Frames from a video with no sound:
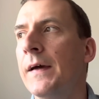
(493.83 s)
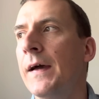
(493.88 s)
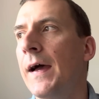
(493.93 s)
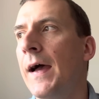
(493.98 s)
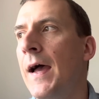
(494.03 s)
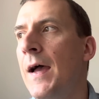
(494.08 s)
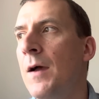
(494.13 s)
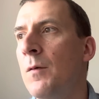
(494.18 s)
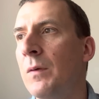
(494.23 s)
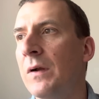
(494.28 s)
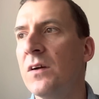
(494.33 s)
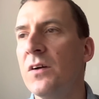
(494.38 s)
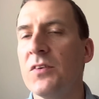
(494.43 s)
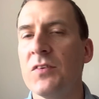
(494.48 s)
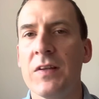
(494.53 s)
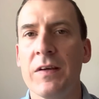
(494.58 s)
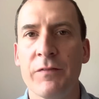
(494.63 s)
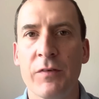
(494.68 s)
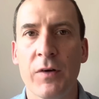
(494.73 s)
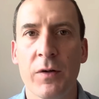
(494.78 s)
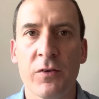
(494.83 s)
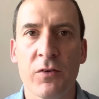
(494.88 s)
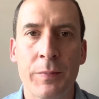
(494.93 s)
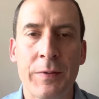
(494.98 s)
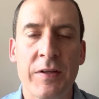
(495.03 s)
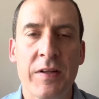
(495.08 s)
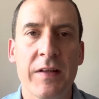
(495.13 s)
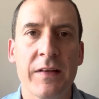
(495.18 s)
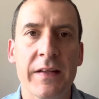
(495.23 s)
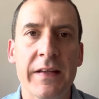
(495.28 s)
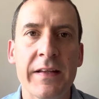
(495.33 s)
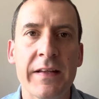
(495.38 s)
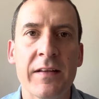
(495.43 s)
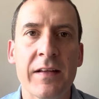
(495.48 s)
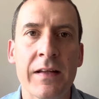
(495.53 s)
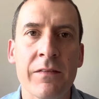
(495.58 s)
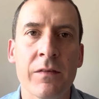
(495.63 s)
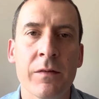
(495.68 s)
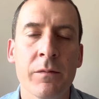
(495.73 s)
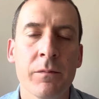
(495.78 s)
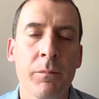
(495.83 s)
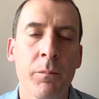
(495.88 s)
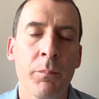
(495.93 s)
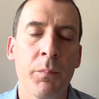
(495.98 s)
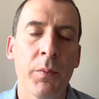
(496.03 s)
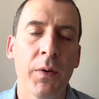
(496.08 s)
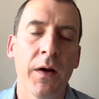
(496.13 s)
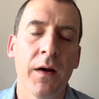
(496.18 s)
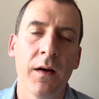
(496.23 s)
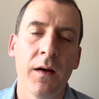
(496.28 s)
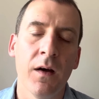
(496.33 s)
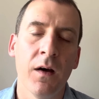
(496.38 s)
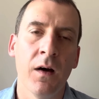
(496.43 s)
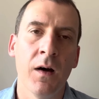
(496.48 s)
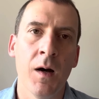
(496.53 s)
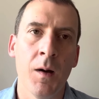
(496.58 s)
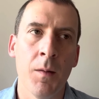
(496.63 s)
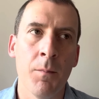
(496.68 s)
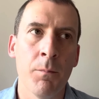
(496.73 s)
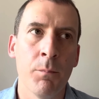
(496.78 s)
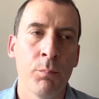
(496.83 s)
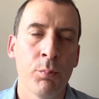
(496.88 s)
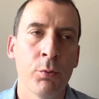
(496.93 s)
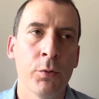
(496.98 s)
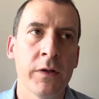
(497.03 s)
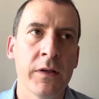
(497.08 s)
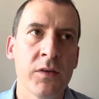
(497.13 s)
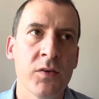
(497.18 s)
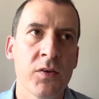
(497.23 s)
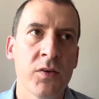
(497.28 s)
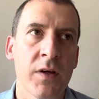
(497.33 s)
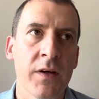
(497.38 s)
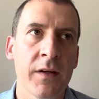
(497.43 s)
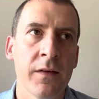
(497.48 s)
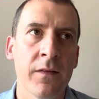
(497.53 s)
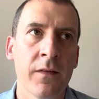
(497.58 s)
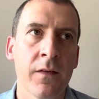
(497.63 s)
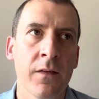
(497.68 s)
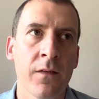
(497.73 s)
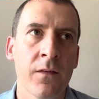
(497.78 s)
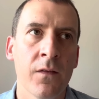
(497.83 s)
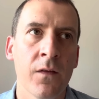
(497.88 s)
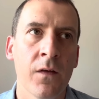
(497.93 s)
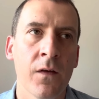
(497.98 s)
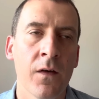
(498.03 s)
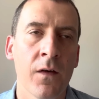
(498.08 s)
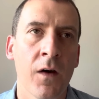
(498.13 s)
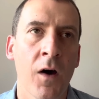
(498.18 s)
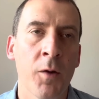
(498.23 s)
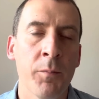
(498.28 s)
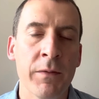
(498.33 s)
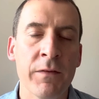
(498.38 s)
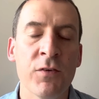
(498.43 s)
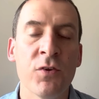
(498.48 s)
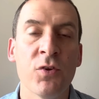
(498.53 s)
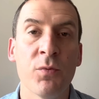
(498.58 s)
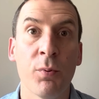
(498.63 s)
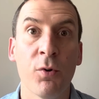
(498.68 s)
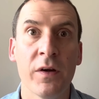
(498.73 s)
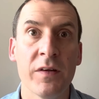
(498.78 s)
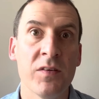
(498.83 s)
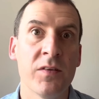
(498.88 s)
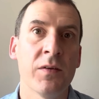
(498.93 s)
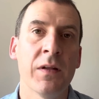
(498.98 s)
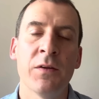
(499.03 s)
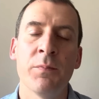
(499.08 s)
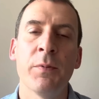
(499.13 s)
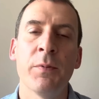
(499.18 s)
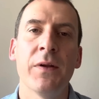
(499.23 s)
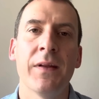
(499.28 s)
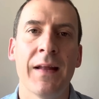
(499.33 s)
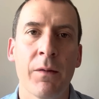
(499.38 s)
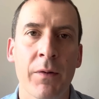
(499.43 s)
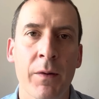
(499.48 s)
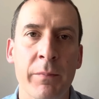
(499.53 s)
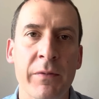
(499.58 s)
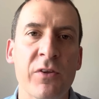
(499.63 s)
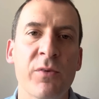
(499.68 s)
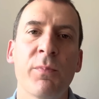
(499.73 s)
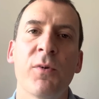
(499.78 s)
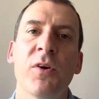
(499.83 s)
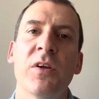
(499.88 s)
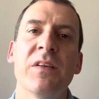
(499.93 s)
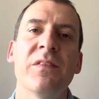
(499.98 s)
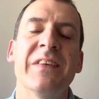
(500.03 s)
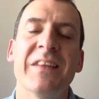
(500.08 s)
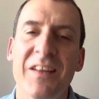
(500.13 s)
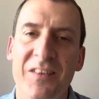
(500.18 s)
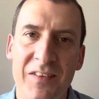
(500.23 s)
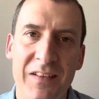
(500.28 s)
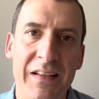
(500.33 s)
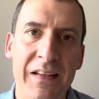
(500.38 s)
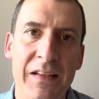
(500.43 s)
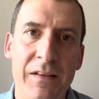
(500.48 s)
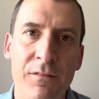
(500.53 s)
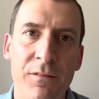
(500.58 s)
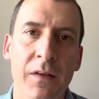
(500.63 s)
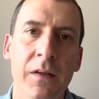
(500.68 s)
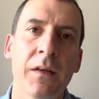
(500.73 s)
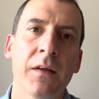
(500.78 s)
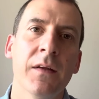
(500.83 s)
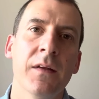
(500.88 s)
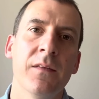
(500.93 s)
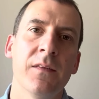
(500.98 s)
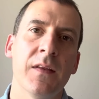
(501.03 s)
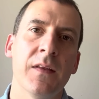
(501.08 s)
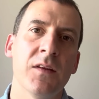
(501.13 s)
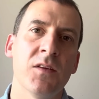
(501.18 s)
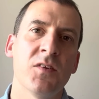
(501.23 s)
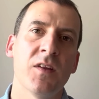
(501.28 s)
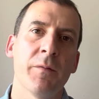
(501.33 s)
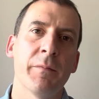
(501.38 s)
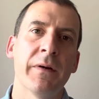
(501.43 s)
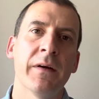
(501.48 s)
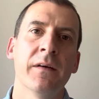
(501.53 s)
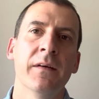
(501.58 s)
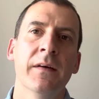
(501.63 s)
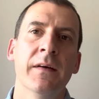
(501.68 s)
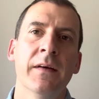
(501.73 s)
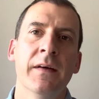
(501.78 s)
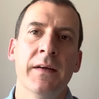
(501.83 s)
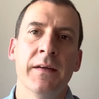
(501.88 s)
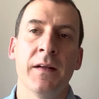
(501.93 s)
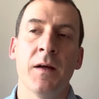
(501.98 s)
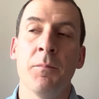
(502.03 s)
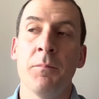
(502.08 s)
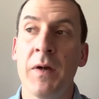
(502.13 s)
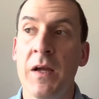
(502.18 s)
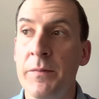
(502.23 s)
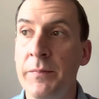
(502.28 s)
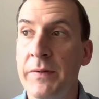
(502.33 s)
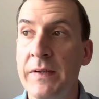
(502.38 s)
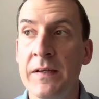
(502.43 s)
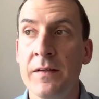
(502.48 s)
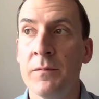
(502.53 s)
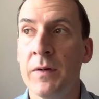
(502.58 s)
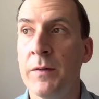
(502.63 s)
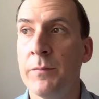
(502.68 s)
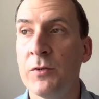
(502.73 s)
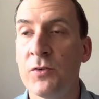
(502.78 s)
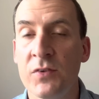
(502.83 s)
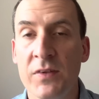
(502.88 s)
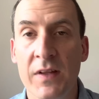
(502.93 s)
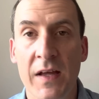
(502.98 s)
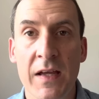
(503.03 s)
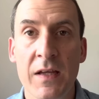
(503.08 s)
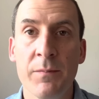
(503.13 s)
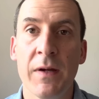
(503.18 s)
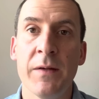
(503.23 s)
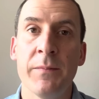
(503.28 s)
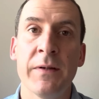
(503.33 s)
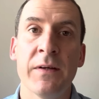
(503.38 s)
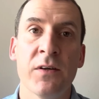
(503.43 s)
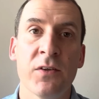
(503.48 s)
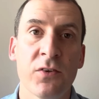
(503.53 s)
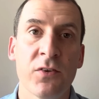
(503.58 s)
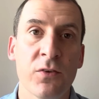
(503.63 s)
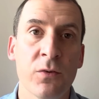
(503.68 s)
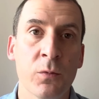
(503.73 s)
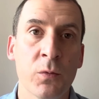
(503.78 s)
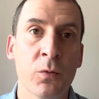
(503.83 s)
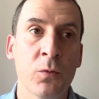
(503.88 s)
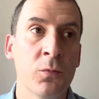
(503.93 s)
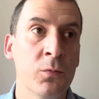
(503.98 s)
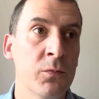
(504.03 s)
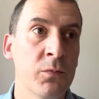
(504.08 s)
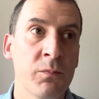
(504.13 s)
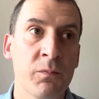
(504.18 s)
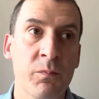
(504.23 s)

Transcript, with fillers: Well, I can't say for 100% that he's leaving, but I'm pretty certain that I'd be surprised, let's put it that way, I'd be surprised if he doesn't leave this summer. You know, maybe he'll stay, maybe Arsenal will